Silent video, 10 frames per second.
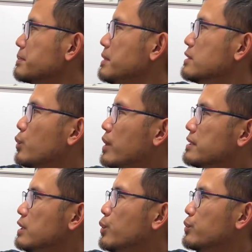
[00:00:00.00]
b squared
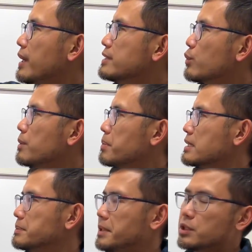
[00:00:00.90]
is equal to a squared
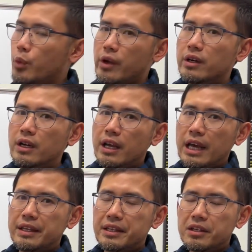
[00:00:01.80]
plus b squared
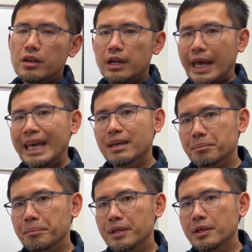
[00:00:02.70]
and here a
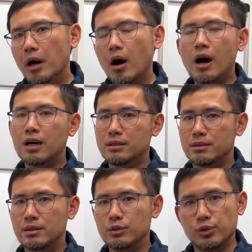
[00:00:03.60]
and b are
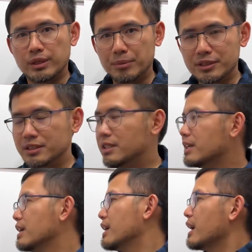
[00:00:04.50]
real numbers.
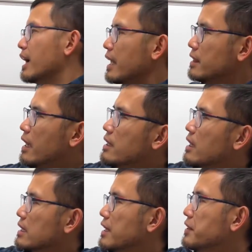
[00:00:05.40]
And then
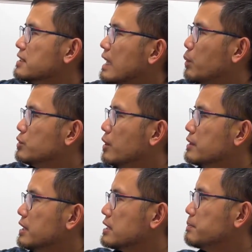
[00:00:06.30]
on the left hand side we
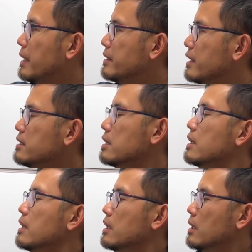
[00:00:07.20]
just expand it,
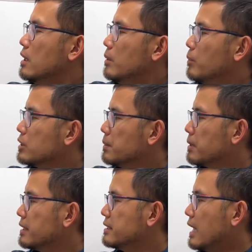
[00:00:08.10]

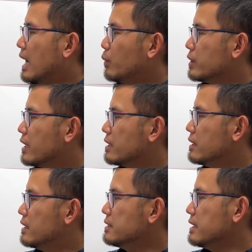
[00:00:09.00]
multiply it out we get
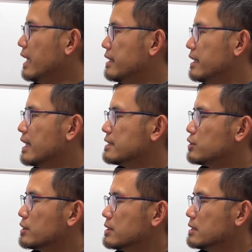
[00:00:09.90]
this and then let's
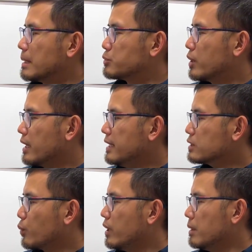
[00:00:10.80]
just subtract a
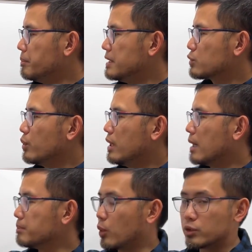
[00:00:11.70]
squared and b squared
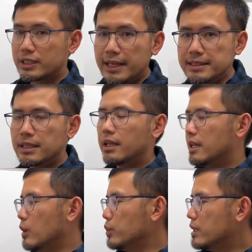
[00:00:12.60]
on both sides
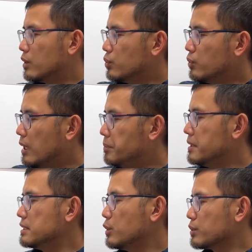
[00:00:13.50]
and we get 2ab
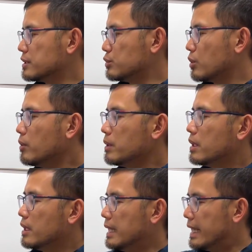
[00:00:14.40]
is equal to 0
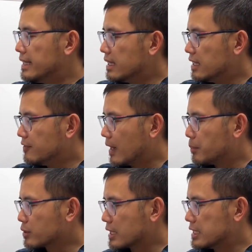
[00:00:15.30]
and then divide
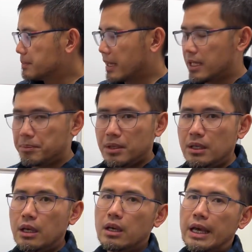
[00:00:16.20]
both sides by
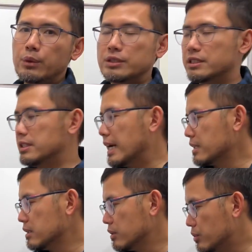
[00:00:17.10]
ab and we see
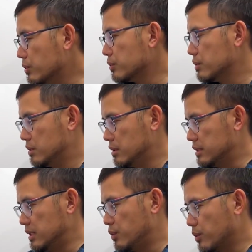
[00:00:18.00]
that 2
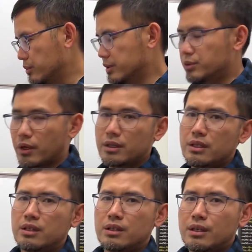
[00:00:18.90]
is equal to zero.
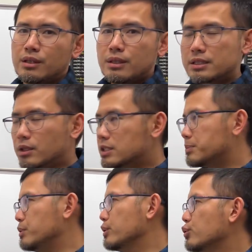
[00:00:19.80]
I thought it's
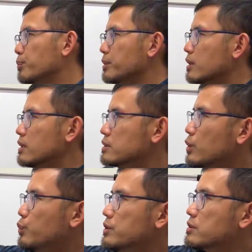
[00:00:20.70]
pretty cool because
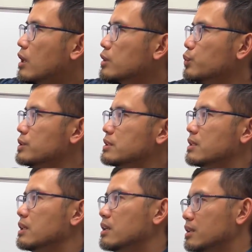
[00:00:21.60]
we started with
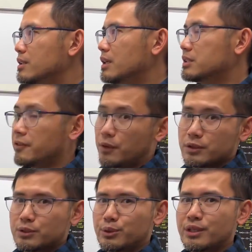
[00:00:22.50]
this
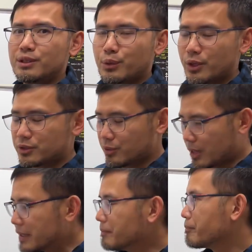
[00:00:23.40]
false looking equation,
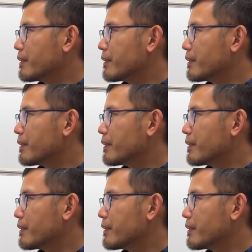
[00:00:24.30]
right?